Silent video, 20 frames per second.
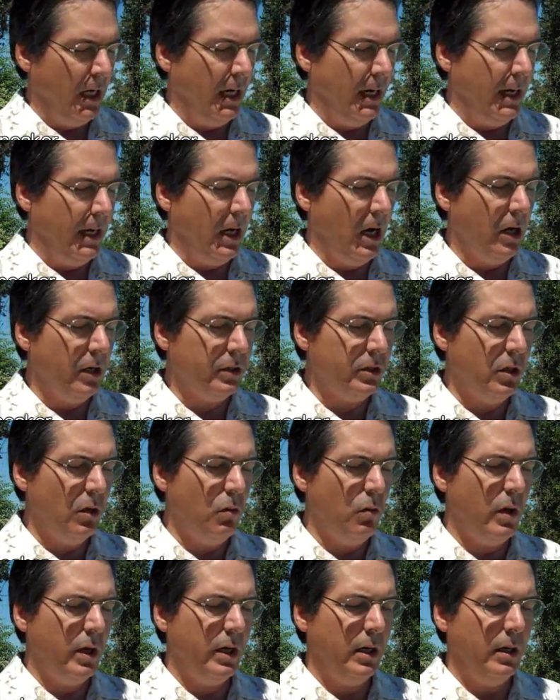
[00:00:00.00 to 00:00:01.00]
Uh, I
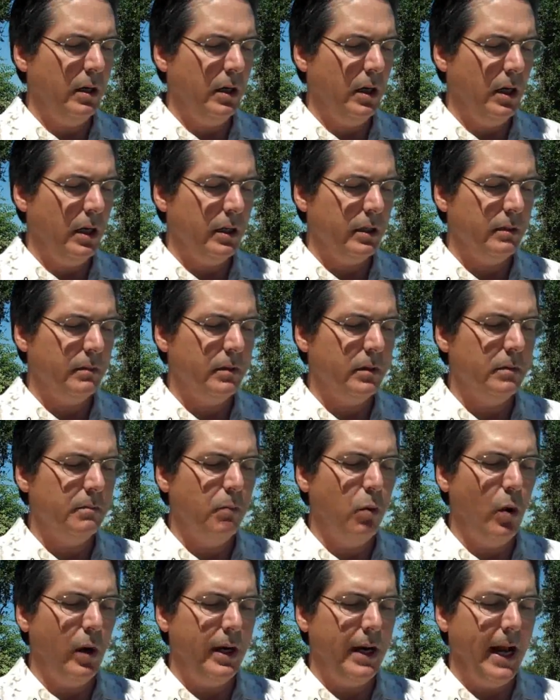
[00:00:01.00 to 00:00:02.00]
also want to uh,
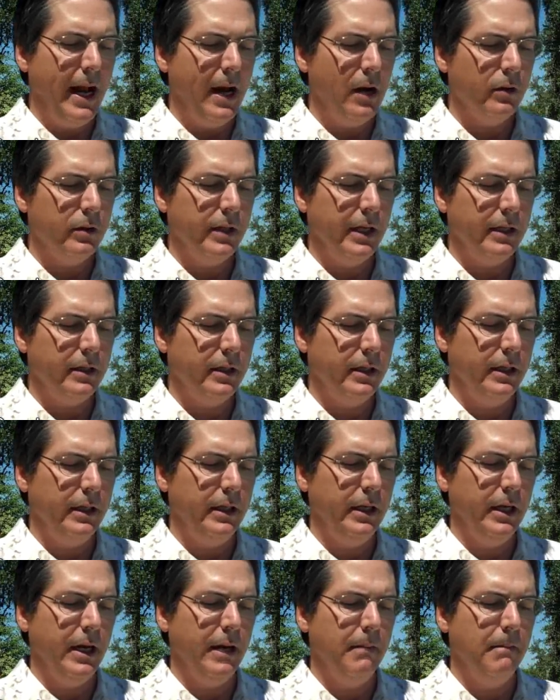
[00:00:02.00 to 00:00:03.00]
point out that
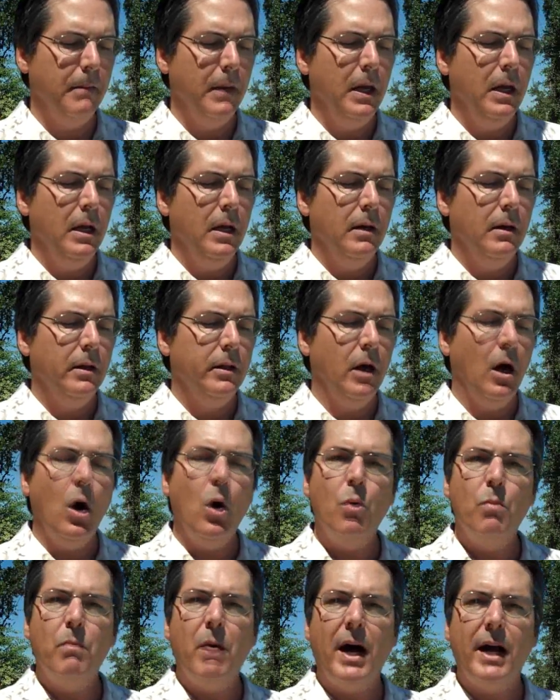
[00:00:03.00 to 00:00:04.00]
the uh, the
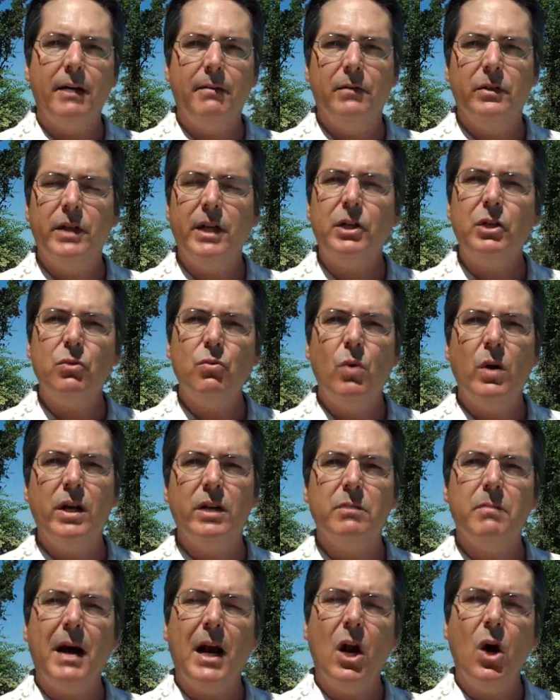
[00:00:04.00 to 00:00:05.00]
home buying section
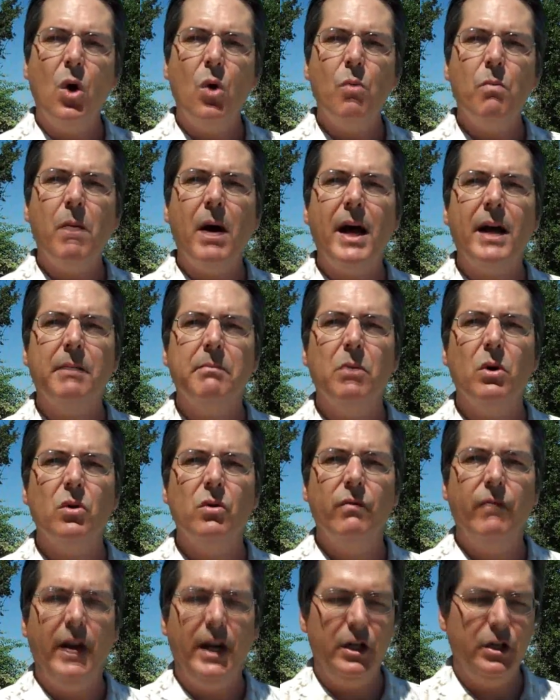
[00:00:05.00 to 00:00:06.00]
one is about home buying
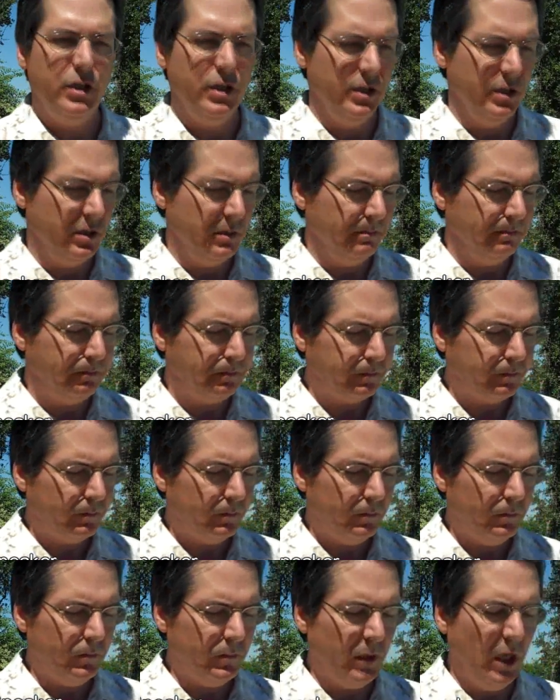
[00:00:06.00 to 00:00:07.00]
motivations.
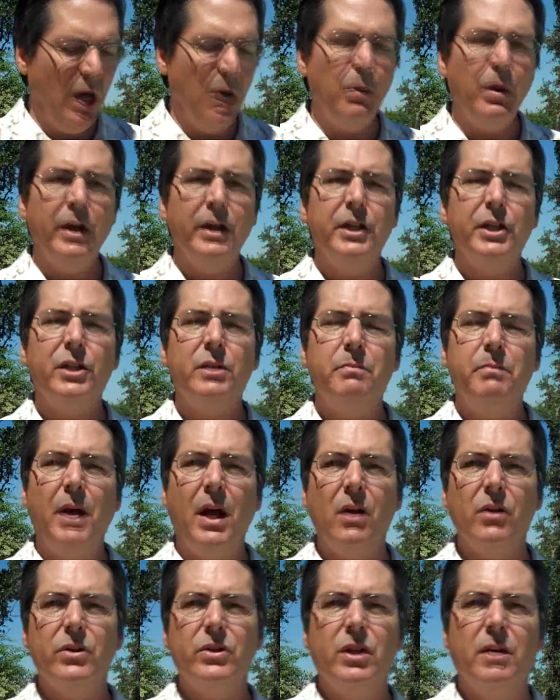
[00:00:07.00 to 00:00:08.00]
I want to
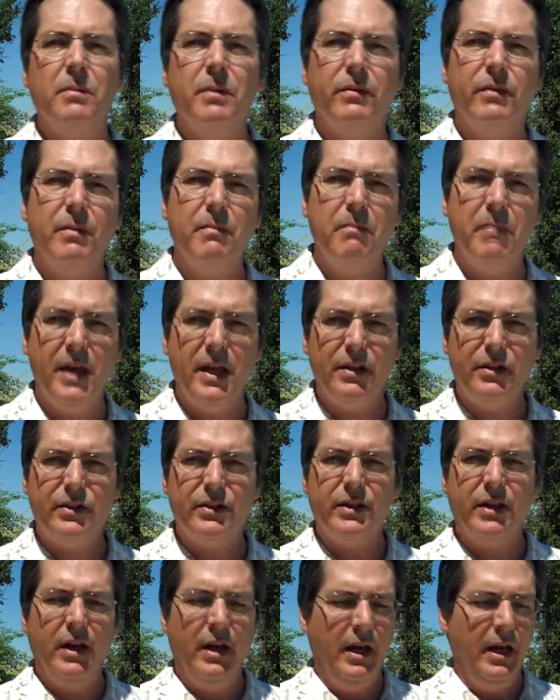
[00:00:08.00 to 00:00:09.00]
dispel some of the
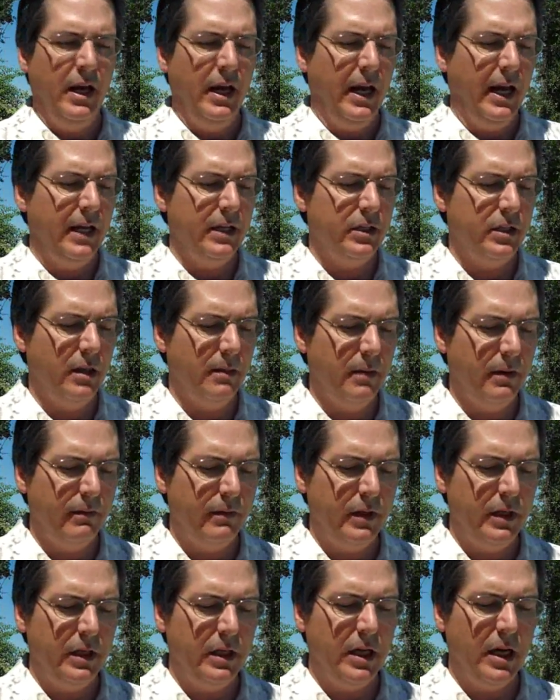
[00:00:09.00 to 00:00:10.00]
myths and some
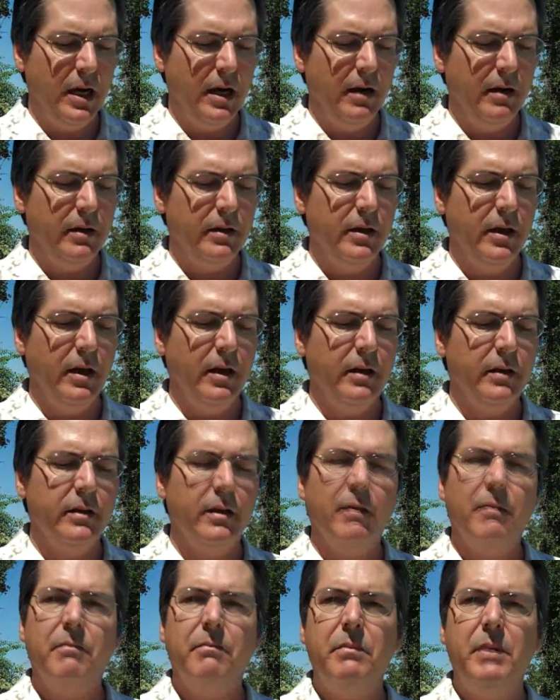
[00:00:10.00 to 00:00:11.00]
of the uh, the
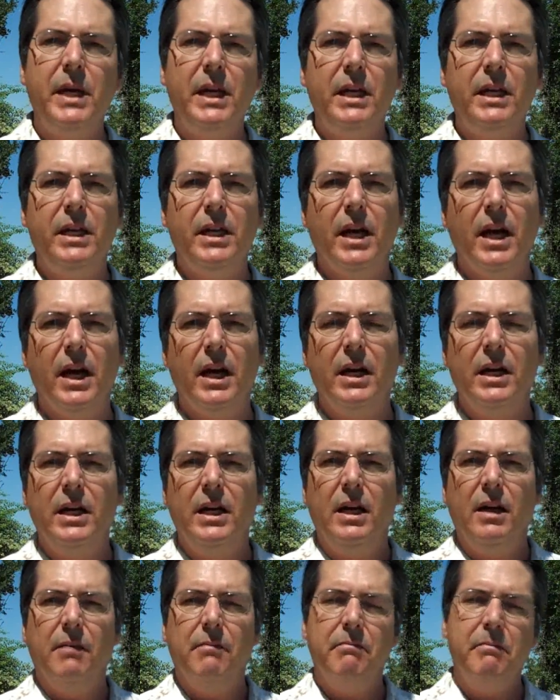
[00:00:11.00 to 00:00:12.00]
the media
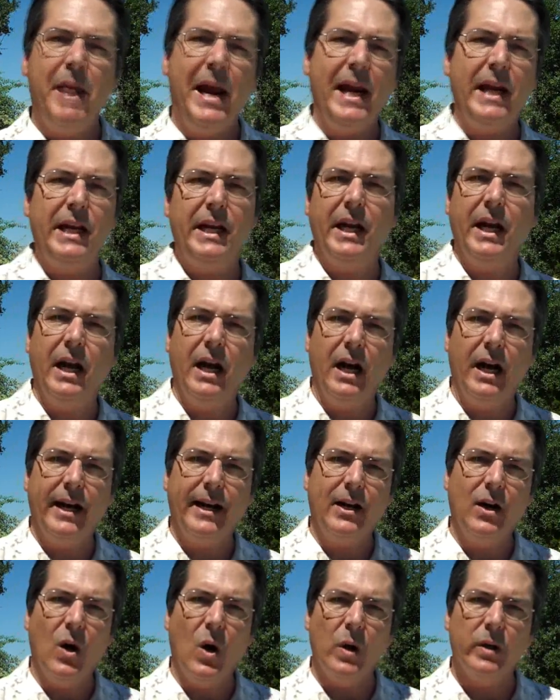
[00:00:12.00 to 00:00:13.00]
mania
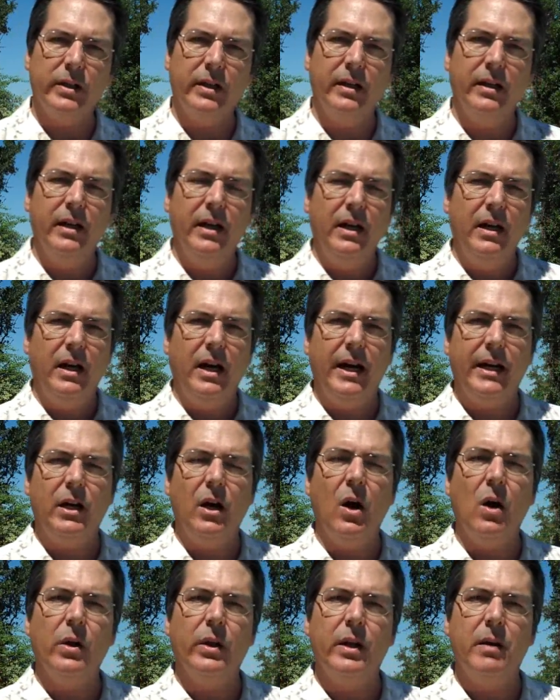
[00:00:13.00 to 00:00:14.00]
I called it I
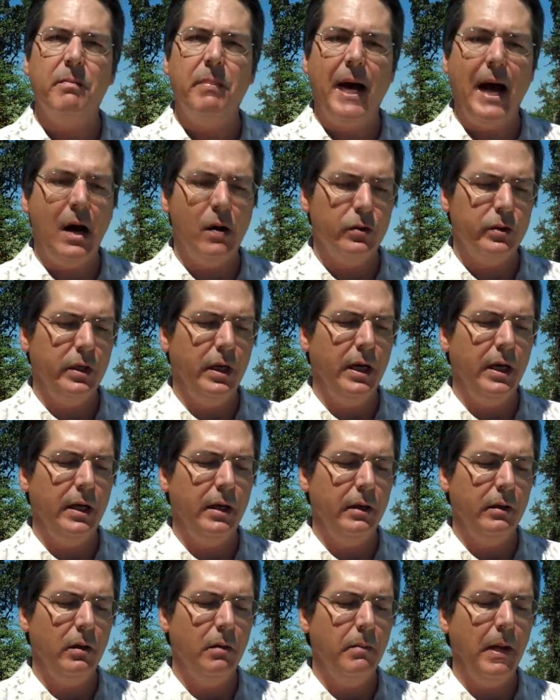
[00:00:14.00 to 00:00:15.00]
call it about
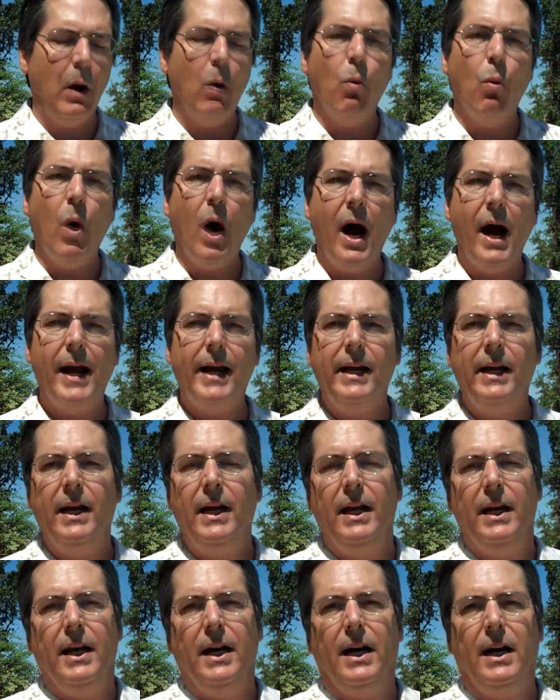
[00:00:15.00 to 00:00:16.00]
uh, about why
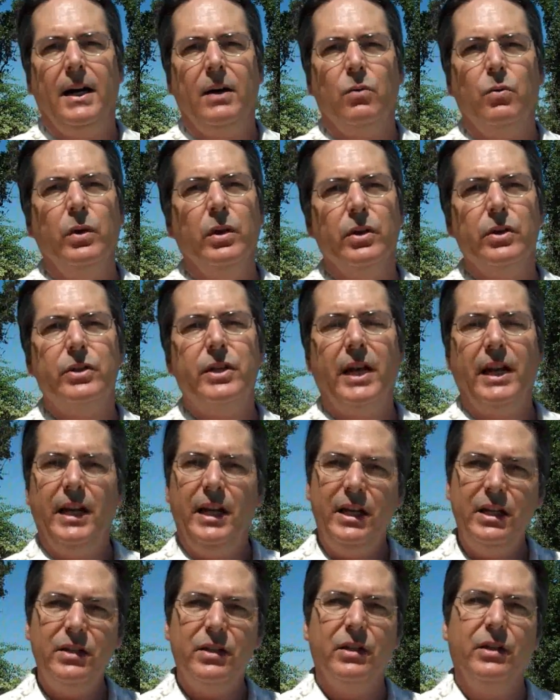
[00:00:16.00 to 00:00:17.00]
uh, real
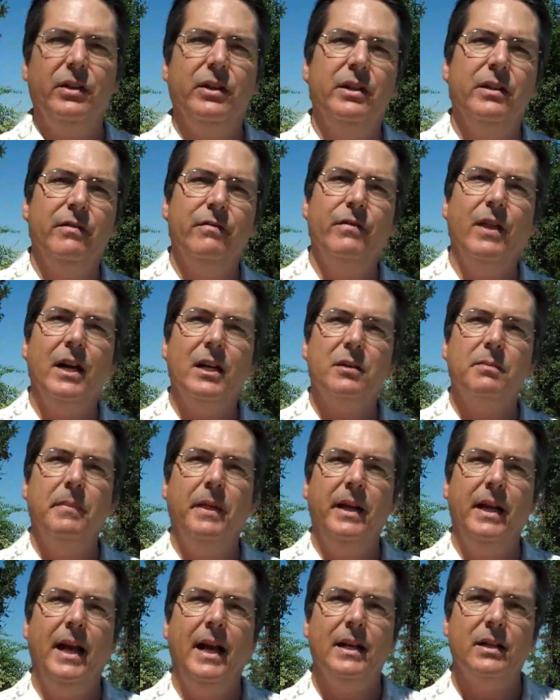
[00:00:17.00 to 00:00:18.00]
estate is a good
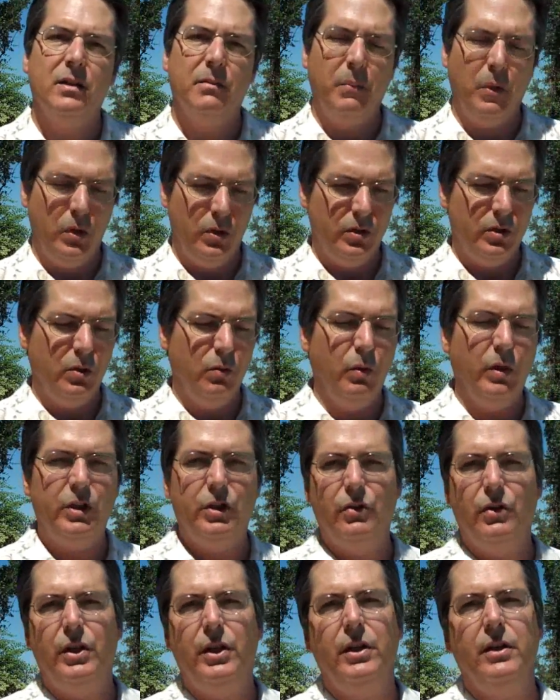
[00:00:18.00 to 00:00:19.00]
investment as opposed to
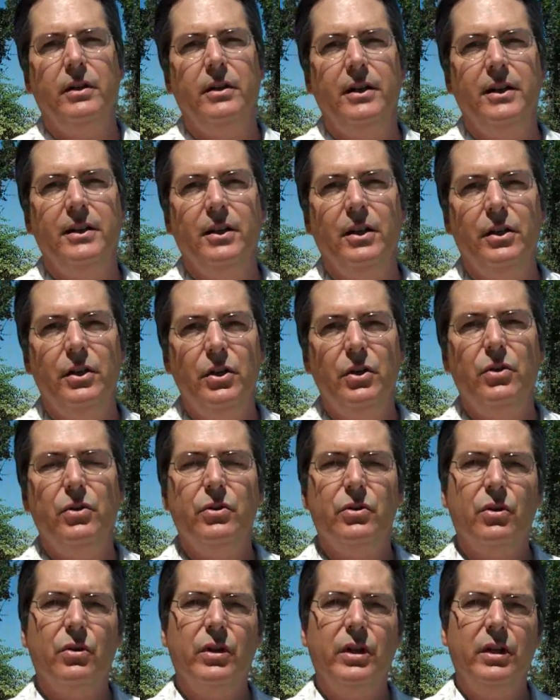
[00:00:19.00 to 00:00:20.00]
what you hear in the
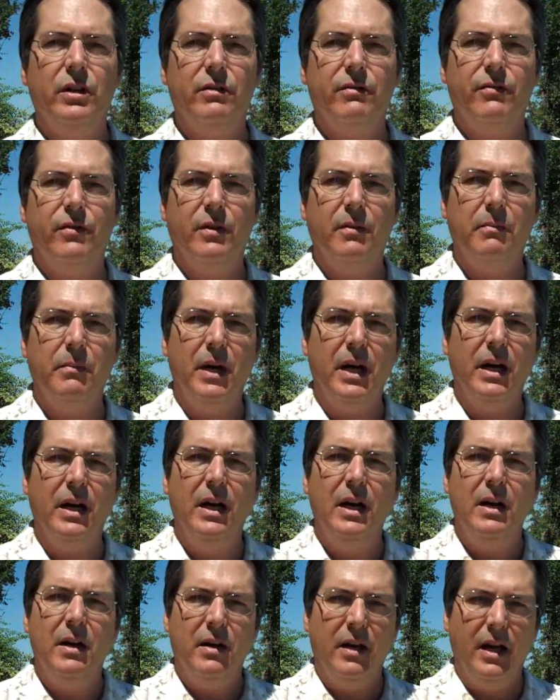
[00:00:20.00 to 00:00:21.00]
news or hear from uh,
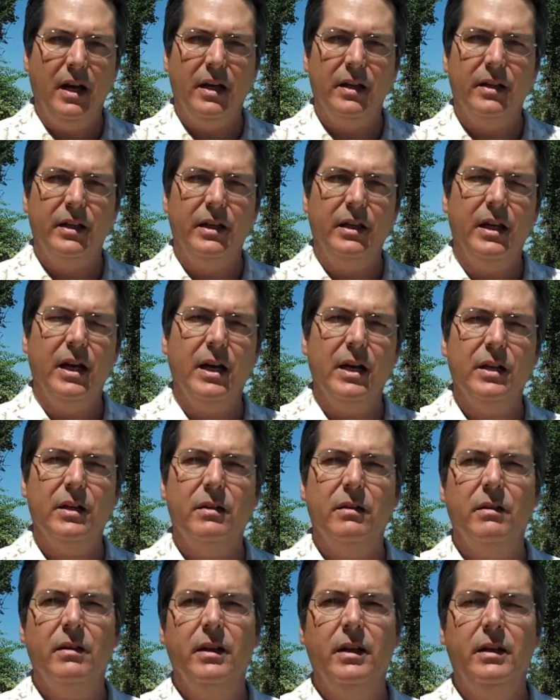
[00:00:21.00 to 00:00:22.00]
uh, the uh,
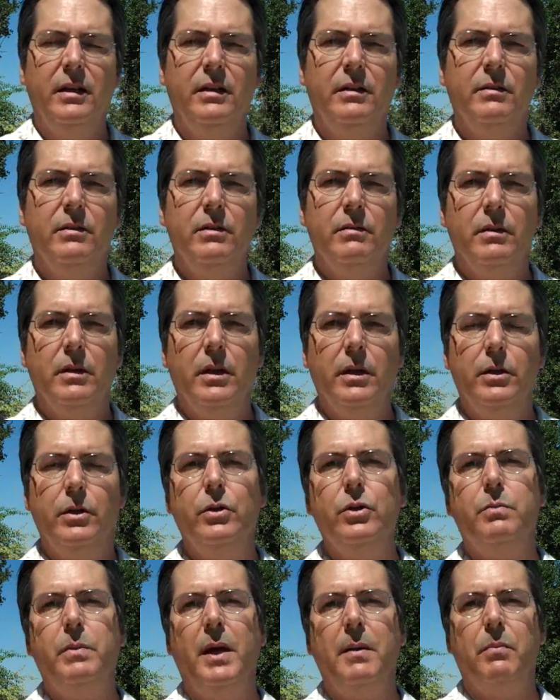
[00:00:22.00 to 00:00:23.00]
the, the
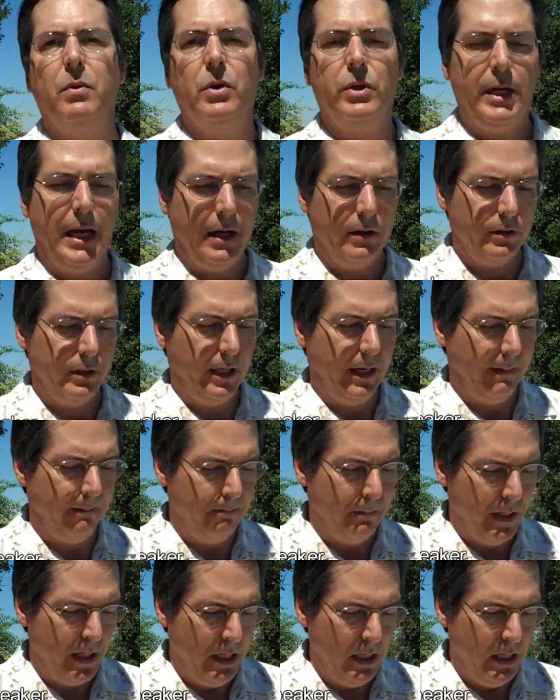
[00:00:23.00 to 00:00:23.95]
newspapers out there.